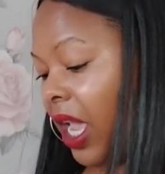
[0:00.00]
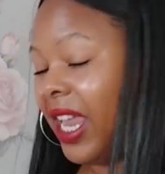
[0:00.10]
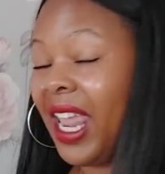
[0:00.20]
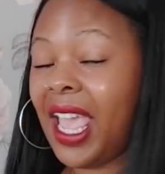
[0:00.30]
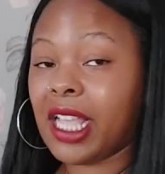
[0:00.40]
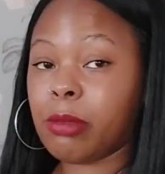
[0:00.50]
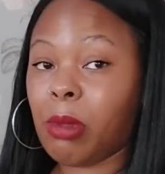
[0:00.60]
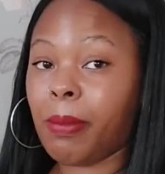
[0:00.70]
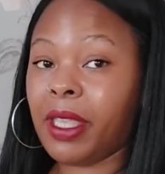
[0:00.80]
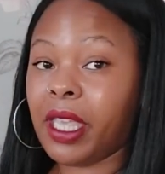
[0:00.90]
An ex
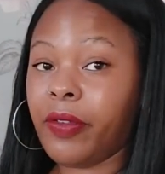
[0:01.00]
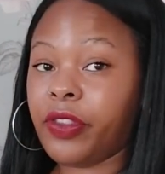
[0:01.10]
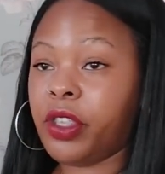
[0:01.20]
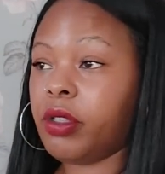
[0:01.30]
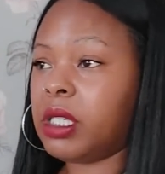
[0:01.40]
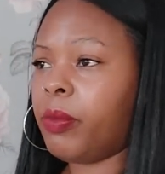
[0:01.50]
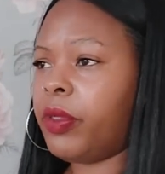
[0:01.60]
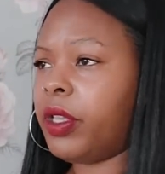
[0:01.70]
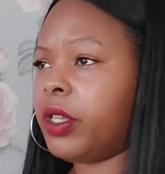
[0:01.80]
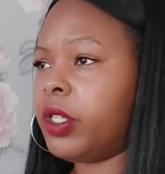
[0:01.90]
might be gifting you
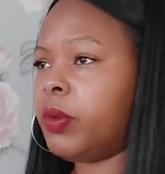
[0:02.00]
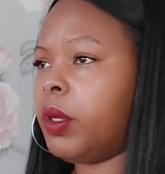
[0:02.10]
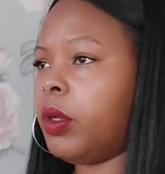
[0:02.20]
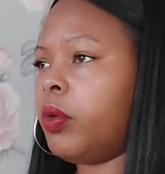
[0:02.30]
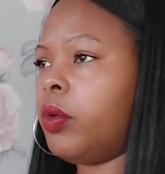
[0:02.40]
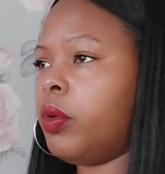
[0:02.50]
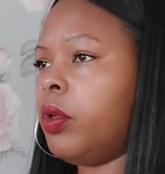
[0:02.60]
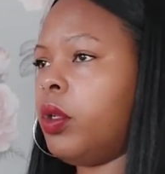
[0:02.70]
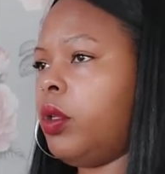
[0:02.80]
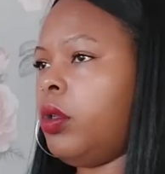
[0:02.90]
something as well.
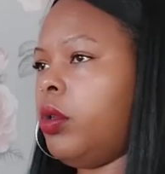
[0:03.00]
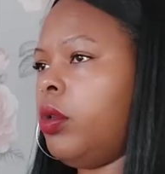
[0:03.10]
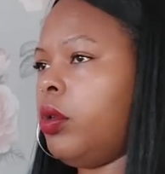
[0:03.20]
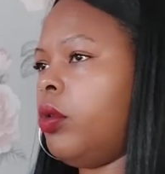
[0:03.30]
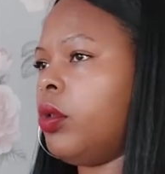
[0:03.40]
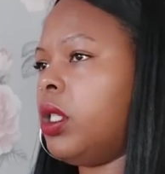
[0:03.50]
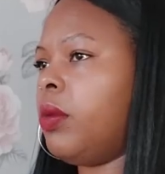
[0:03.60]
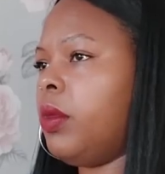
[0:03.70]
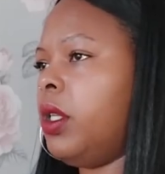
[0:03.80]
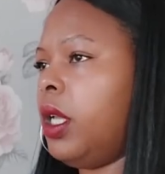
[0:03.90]
Or some,
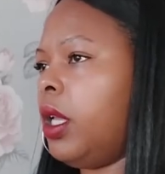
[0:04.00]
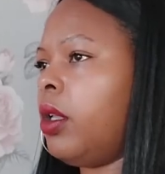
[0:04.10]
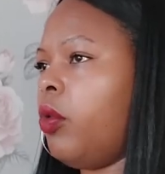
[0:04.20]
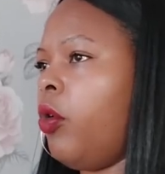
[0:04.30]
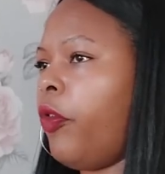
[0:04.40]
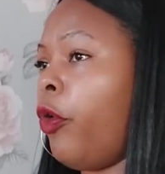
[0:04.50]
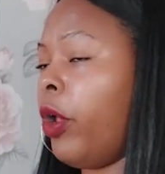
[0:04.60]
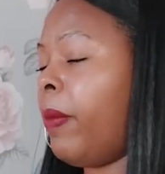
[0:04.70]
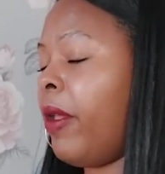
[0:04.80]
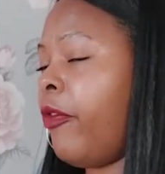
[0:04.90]
yeah, or
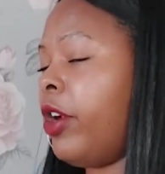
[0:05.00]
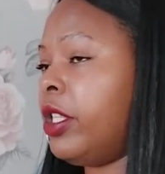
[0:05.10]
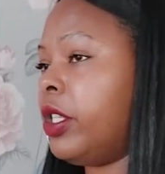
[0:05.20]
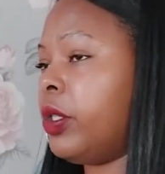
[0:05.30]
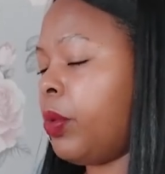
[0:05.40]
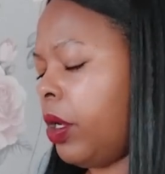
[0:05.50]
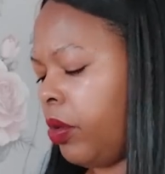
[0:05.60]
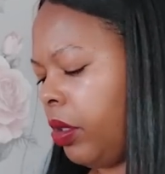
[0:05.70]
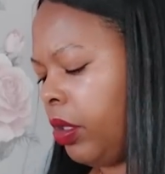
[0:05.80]
could be a friend as well.